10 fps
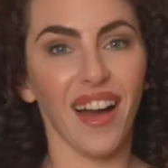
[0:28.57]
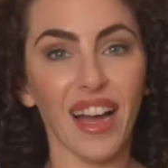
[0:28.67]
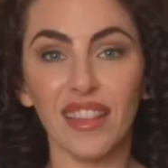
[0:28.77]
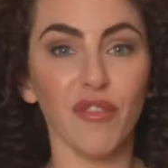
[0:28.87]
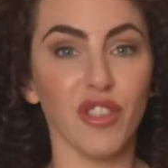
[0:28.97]

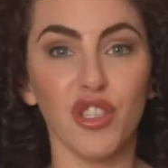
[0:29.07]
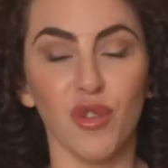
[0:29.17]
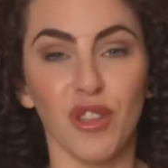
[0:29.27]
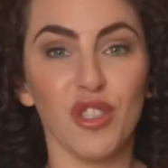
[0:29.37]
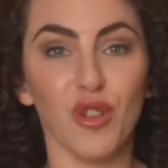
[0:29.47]
I love to shoot
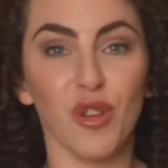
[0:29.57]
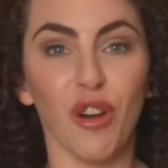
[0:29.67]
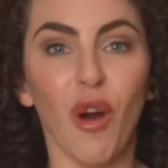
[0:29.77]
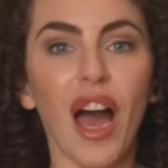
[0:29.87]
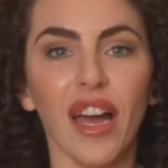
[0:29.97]
in the
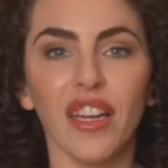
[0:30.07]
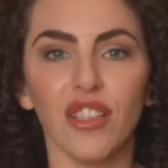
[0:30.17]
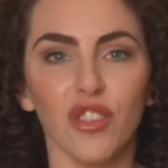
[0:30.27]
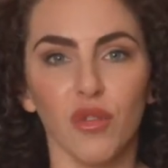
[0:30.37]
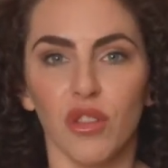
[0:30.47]
studio. I
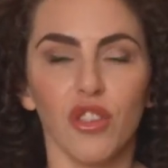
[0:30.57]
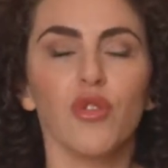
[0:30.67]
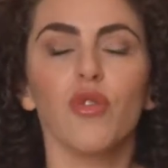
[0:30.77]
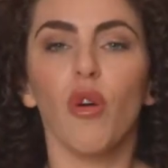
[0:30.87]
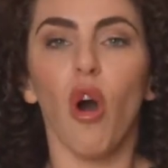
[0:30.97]
shoot in the
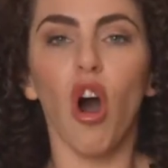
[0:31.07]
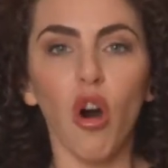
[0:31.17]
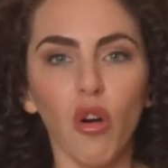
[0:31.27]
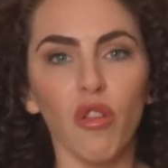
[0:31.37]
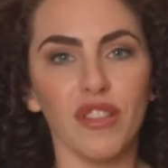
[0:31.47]
studio
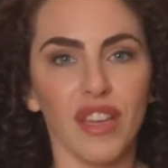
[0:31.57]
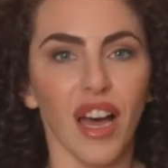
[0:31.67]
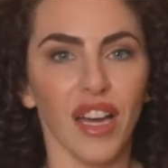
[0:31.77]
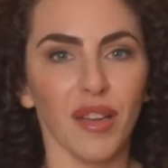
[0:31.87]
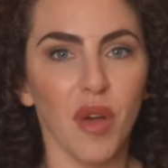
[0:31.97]
all the
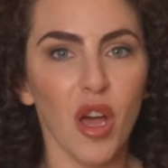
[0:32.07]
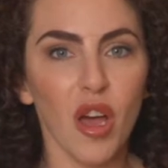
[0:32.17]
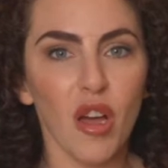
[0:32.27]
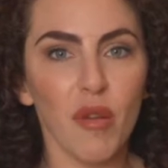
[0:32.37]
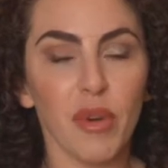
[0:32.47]
time.
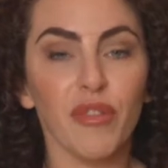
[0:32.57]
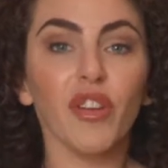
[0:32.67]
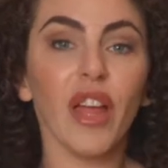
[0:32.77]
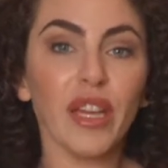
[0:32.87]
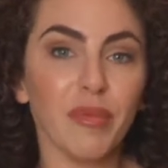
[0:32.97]
But if you're
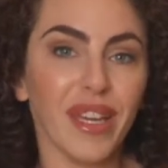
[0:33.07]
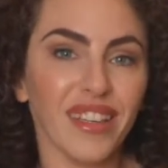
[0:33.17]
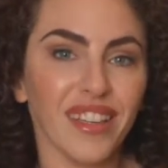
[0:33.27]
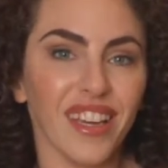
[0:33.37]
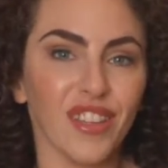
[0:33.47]
like
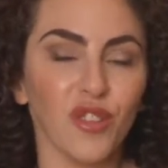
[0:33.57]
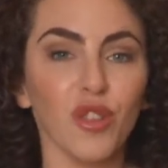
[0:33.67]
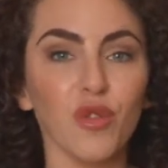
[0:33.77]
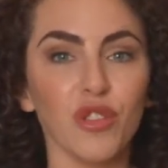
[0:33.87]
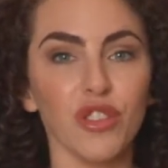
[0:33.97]
me and you're
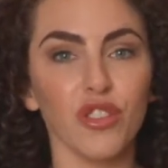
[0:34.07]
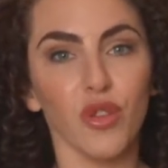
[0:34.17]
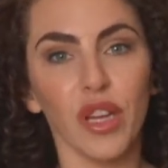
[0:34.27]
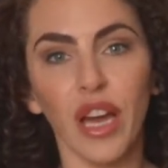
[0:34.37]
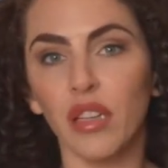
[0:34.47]
used to
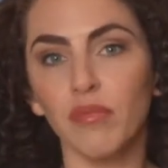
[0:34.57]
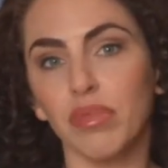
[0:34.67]
shooting on